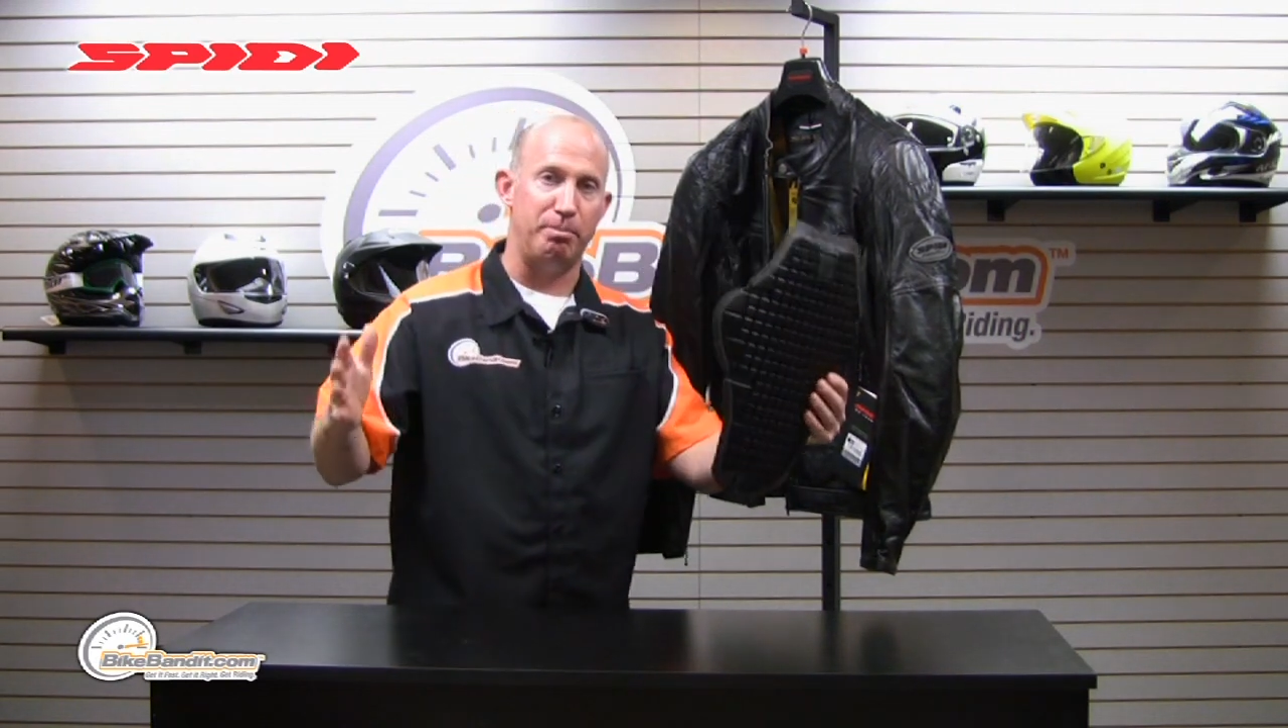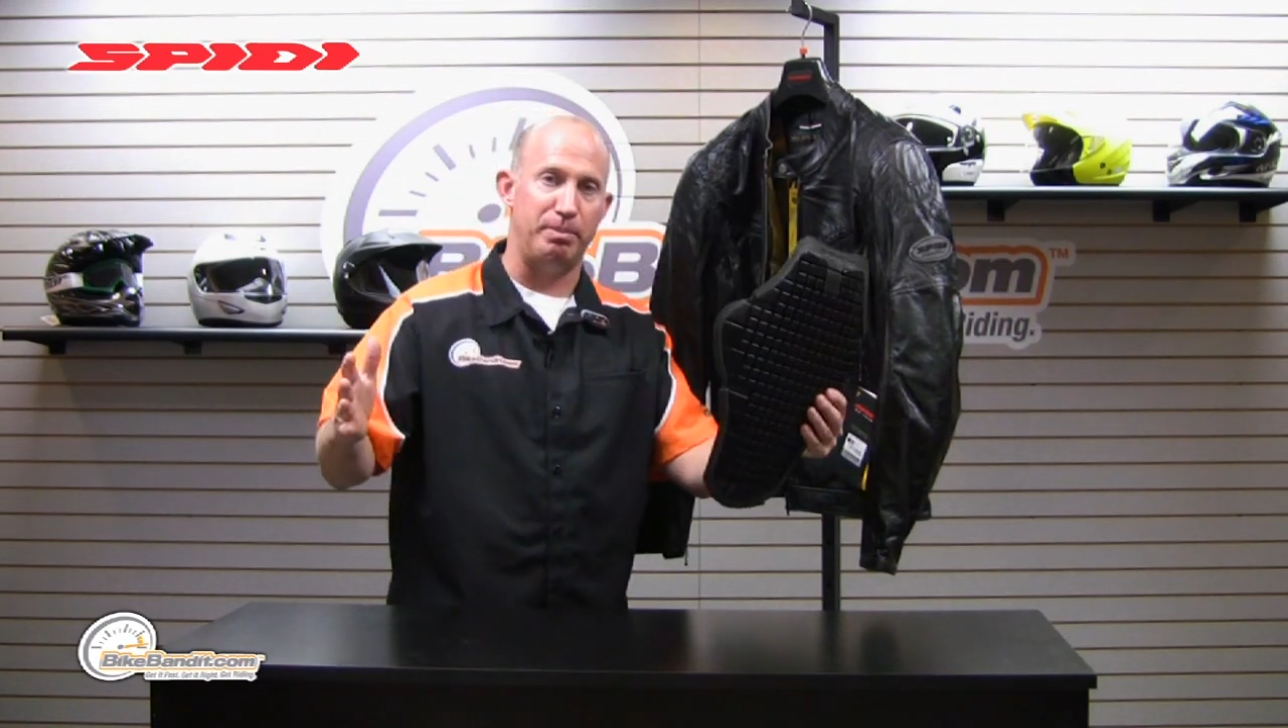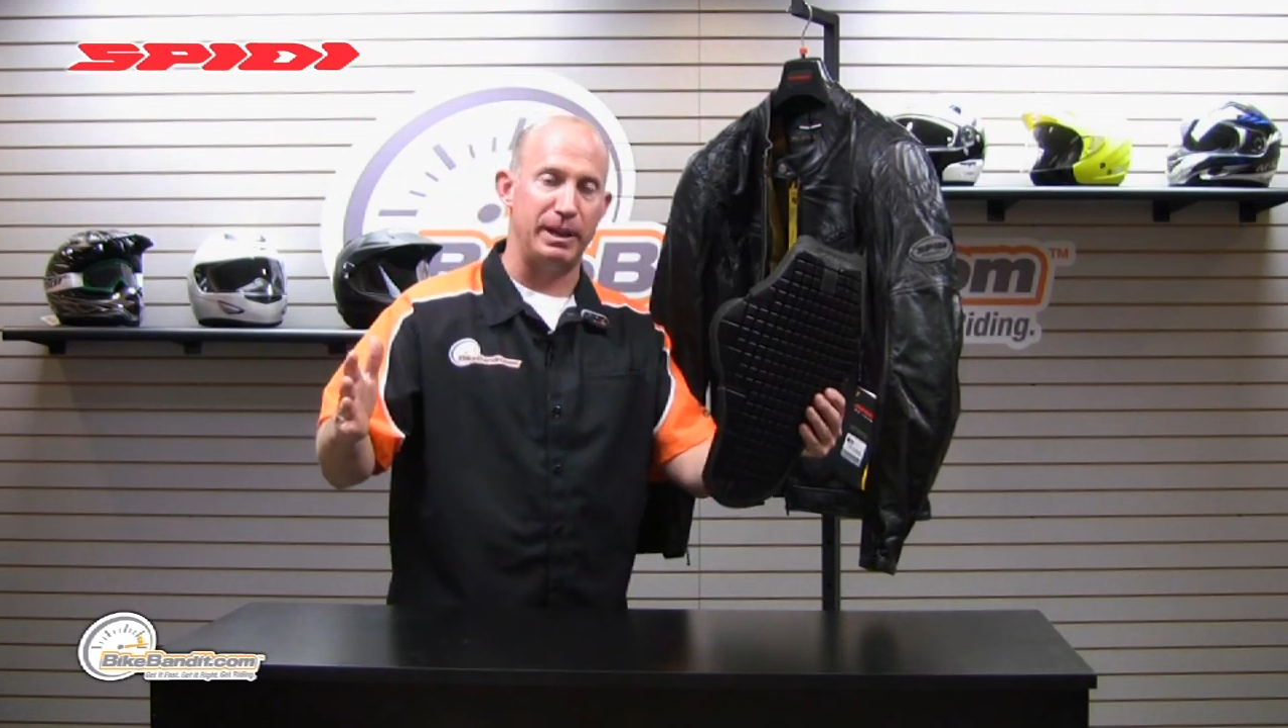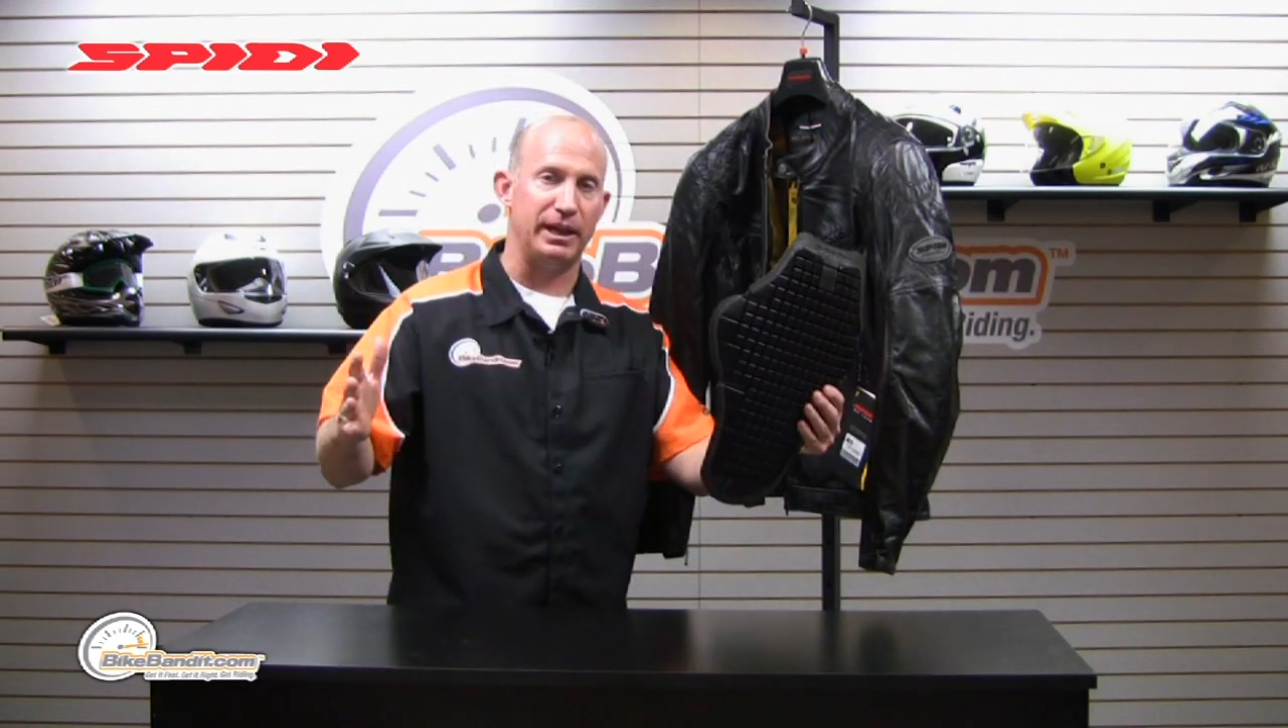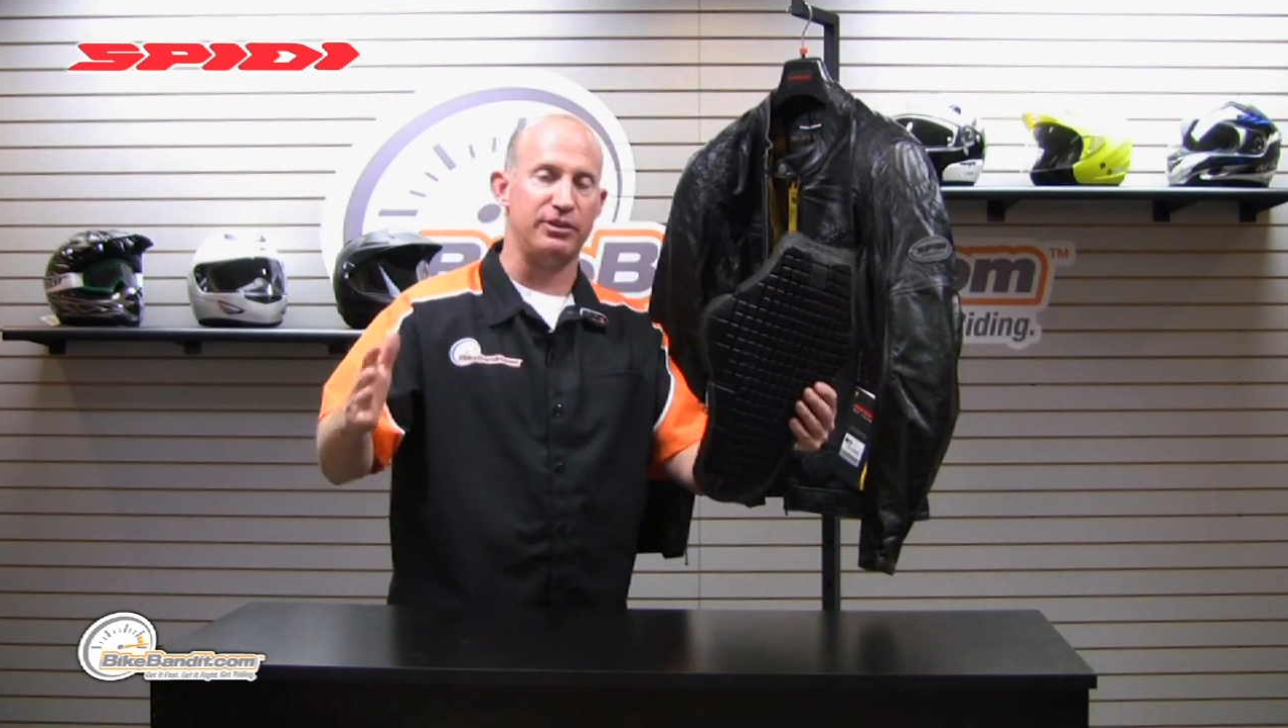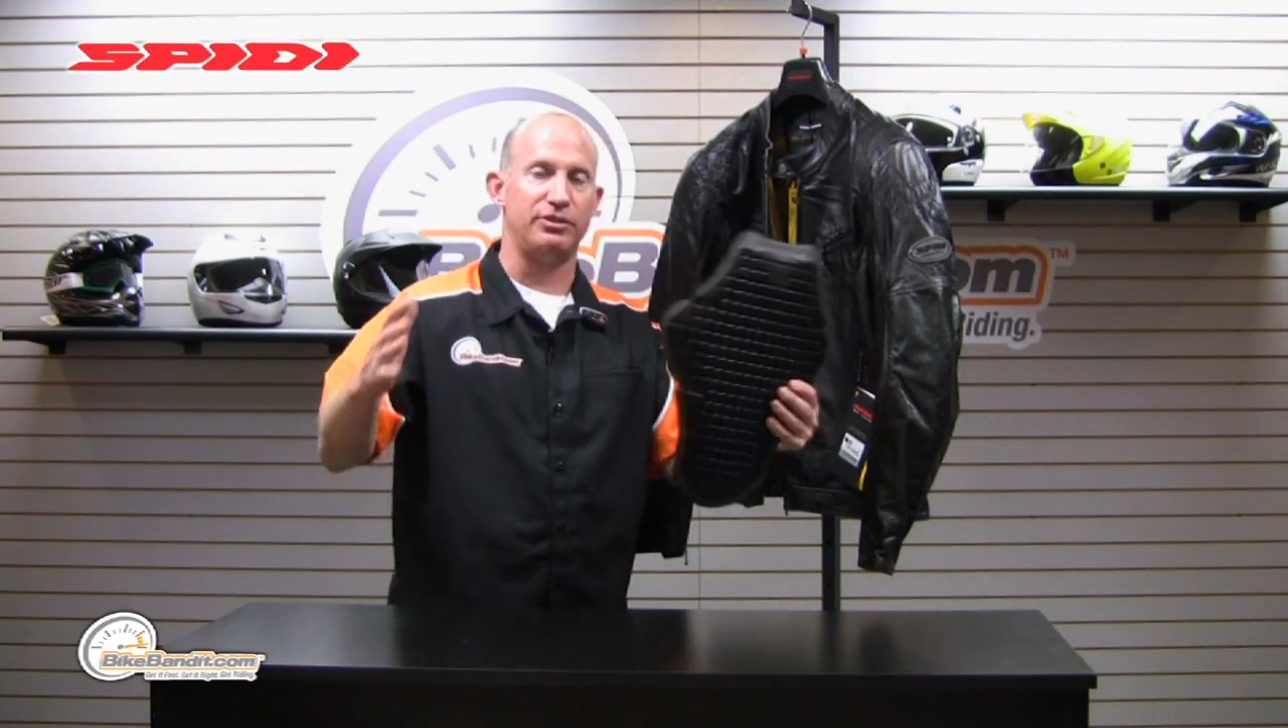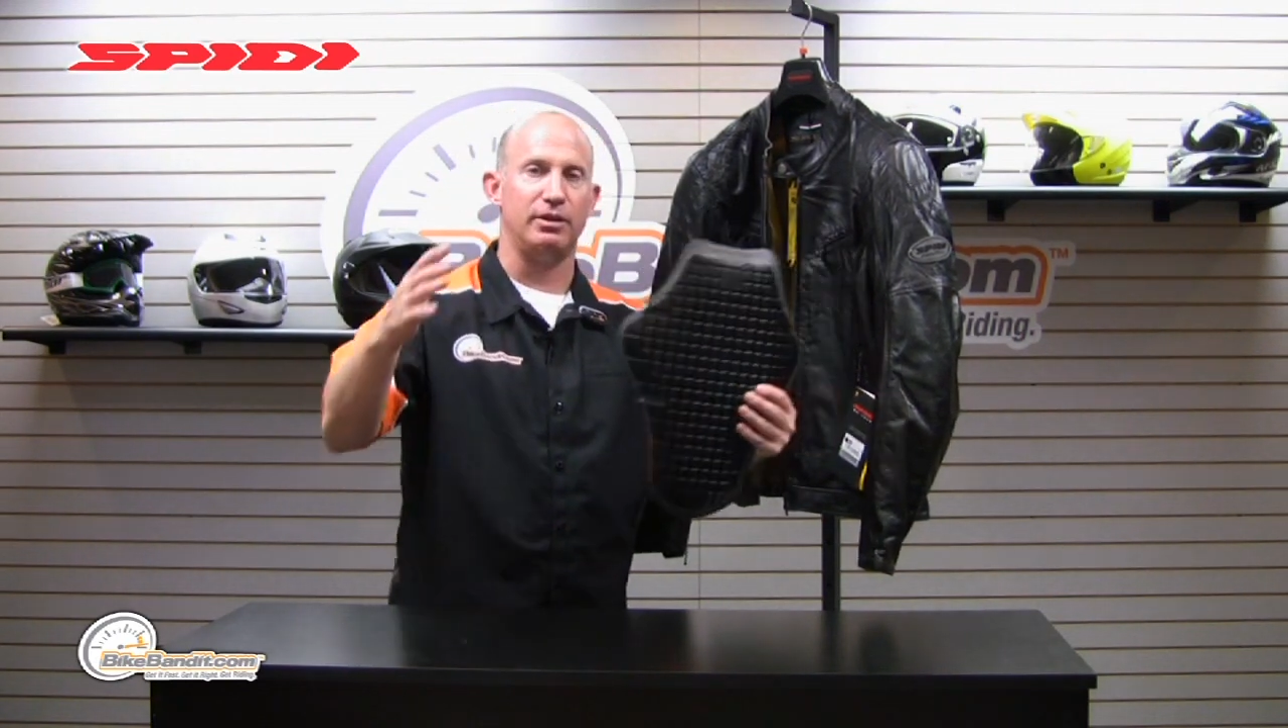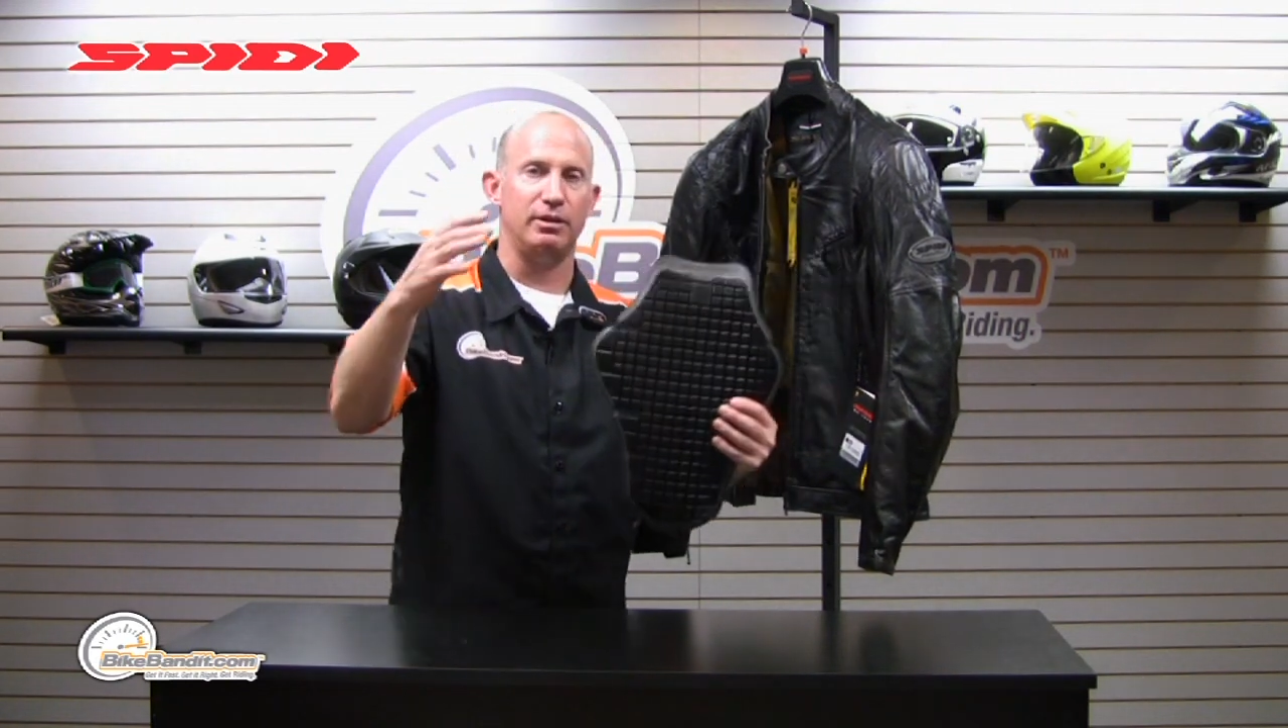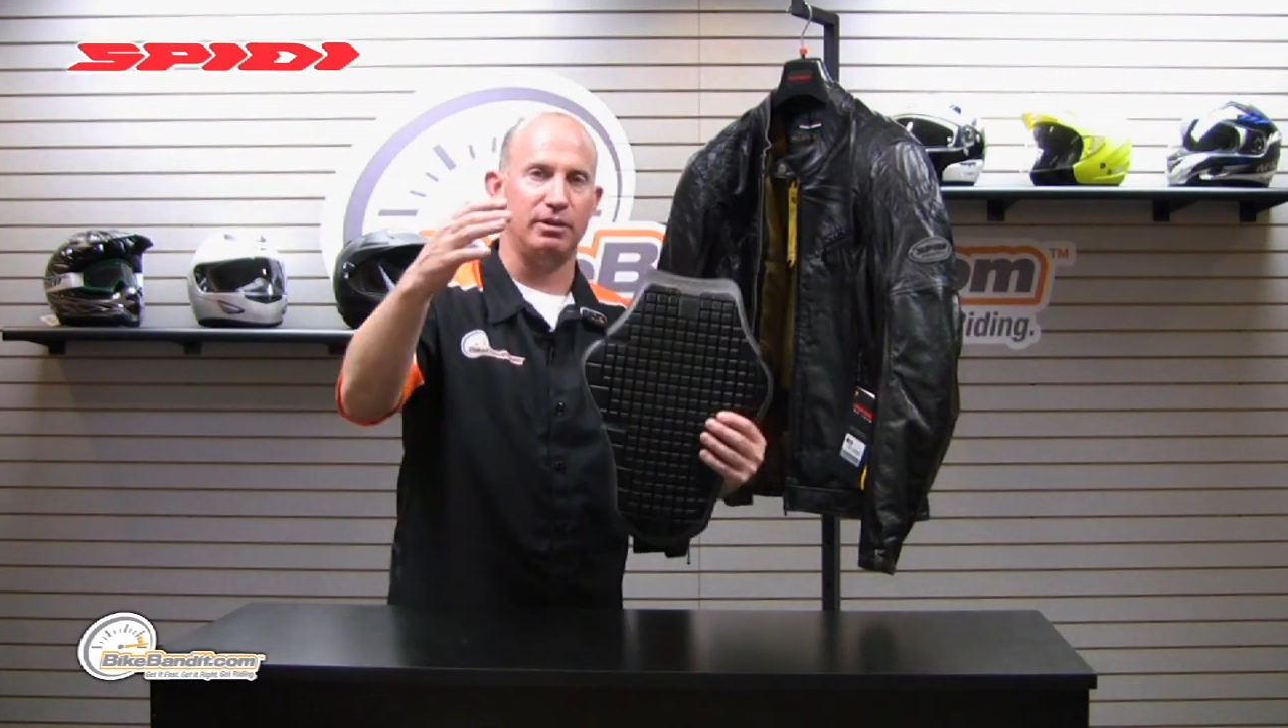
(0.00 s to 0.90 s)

biggest